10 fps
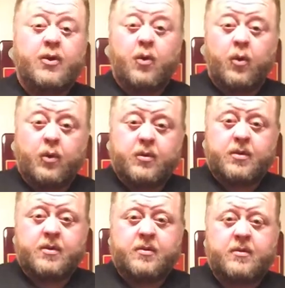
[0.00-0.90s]
yours
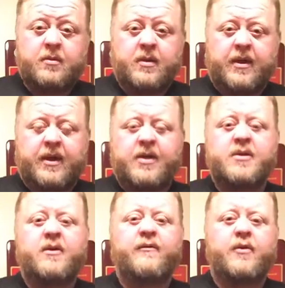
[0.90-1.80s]
and
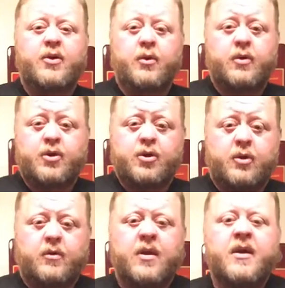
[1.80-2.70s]
easier for you to
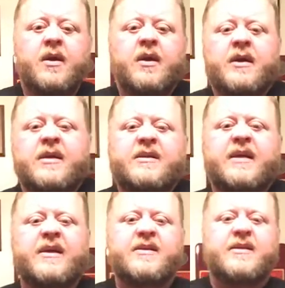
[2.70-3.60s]
shoot
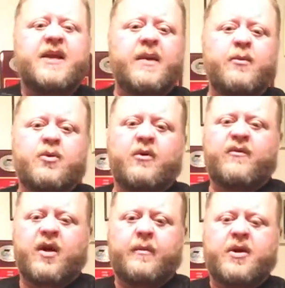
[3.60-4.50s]
stays the same with
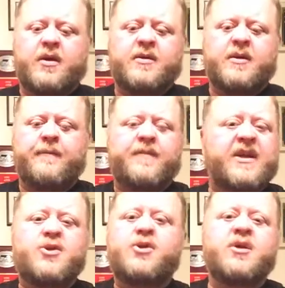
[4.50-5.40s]
CoolFire, because
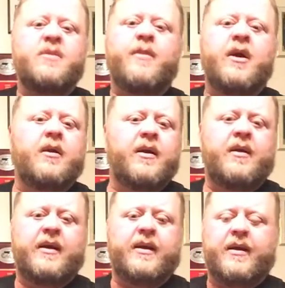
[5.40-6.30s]
it's just a barrel
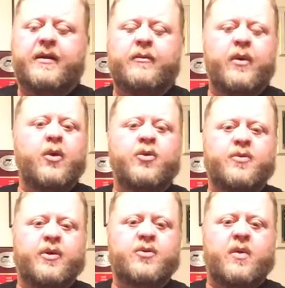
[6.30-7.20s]
and a recoil
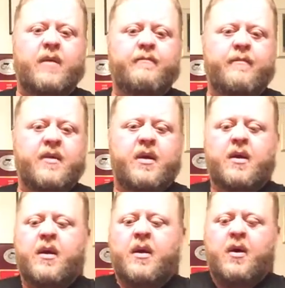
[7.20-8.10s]
spring swap.
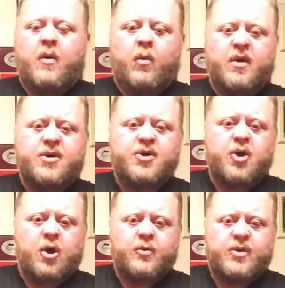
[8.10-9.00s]
Once it's
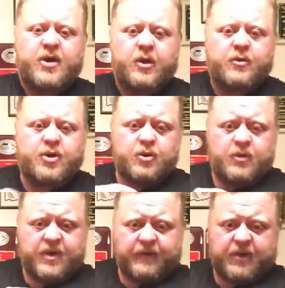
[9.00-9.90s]
charged with
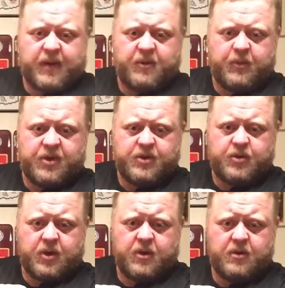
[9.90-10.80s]
CO2, every time you press the
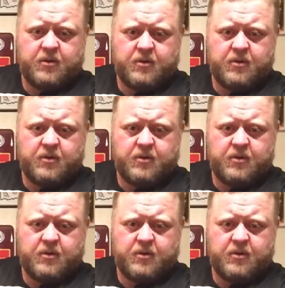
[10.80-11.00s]
trigger,